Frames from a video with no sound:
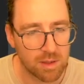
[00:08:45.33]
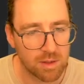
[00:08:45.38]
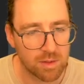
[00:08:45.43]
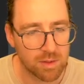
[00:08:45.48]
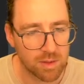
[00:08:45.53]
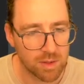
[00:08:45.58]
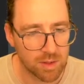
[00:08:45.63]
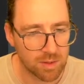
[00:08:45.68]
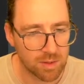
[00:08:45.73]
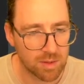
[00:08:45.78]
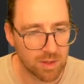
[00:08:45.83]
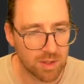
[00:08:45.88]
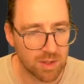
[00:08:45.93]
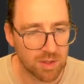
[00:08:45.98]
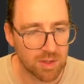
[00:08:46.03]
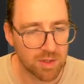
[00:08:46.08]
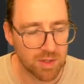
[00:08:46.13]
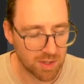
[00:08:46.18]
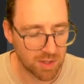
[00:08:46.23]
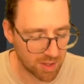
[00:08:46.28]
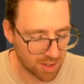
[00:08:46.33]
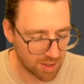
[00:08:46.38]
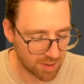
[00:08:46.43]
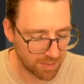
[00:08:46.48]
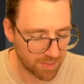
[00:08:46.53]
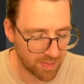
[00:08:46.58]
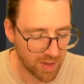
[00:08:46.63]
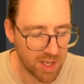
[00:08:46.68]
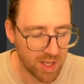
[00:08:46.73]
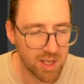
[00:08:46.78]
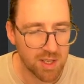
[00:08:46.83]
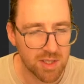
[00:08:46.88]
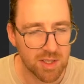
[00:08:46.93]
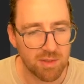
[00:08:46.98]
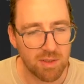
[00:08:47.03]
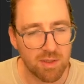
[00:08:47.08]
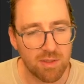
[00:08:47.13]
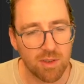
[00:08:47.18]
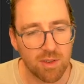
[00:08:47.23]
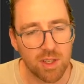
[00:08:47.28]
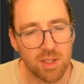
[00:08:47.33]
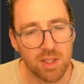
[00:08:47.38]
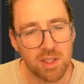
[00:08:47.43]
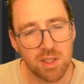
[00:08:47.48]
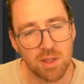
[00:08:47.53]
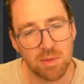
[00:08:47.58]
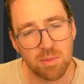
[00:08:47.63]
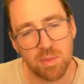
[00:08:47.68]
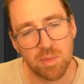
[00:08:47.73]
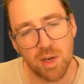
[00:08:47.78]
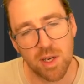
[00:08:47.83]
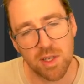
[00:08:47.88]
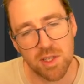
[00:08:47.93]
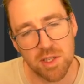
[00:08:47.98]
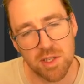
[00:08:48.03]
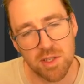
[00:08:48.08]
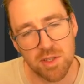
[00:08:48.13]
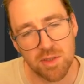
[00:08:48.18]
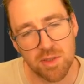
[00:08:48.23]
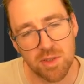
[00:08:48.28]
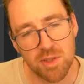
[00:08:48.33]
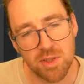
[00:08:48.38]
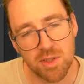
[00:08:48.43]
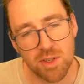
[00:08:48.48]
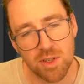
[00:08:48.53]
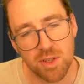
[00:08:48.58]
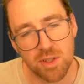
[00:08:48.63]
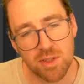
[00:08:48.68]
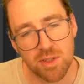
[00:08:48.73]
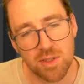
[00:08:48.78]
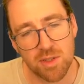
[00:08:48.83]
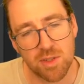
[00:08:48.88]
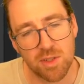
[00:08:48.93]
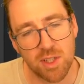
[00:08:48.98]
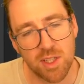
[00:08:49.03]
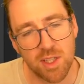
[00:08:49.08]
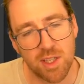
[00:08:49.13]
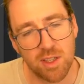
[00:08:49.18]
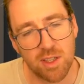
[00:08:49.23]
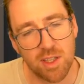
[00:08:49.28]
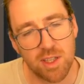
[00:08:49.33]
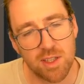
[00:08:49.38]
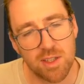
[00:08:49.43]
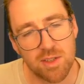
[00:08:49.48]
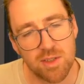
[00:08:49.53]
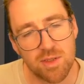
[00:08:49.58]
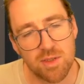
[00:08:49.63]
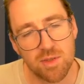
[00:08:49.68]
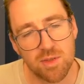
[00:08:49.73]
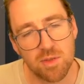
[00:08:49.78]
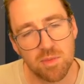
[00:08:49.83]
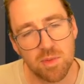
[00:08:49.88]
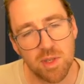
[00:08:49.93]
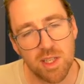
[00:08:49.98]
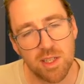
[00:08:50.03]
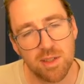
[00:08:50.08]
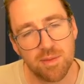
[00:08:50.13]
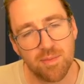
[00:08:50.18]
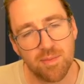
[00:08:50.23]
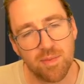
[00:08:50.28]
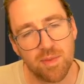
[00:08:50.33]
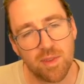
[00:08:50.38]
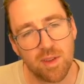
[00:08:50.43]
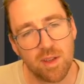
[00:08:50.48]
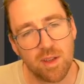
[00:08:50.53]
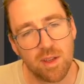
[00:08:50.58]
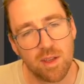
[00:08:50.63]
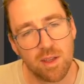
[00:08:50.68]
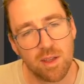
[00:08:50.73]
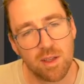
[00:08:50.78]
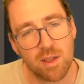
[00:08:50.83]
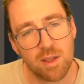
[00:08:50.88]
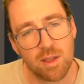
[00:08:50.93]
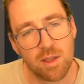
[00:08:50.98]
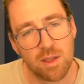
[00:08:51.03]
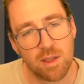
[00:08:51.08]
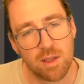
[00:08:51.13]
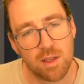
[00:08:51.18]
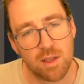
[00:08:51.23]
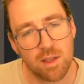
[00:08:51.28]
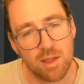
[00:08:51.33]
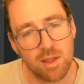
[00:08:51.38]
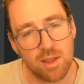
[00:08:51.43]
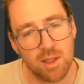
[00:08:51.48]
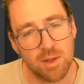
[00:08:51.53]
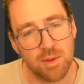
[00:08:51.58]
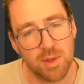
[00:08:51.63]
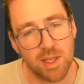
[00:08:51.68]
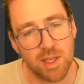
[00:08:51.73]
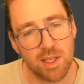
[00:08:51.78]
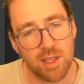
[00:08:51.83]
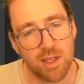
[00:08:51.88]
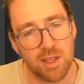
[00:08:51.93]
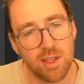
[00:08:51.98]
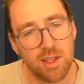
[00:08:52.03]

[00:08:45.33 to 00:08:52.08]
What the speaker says: Oh, too strong. So if you find that your brush is too strong, it's a good idea to either zoom in. There we go.